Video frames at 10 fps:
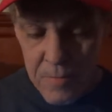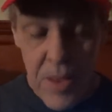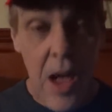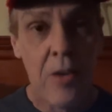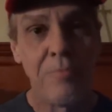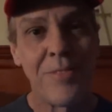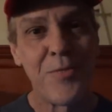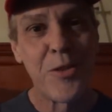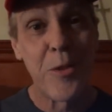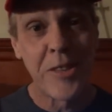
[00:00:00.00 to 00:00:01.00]
Now,
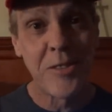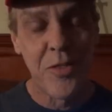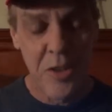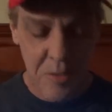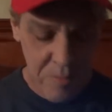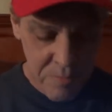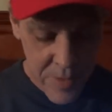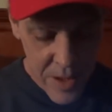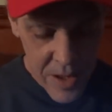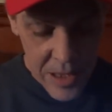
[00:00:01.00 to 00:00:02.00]
for the rest of you,
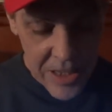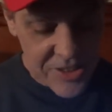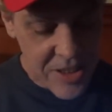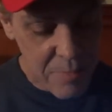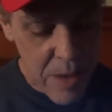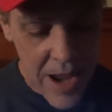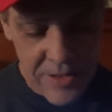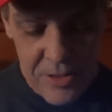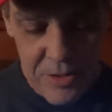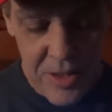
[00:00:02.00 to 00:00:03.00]
let's get
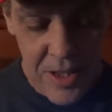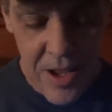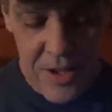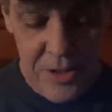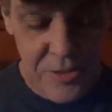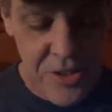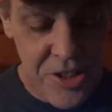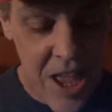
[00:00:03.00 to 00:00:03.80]
back to the news of the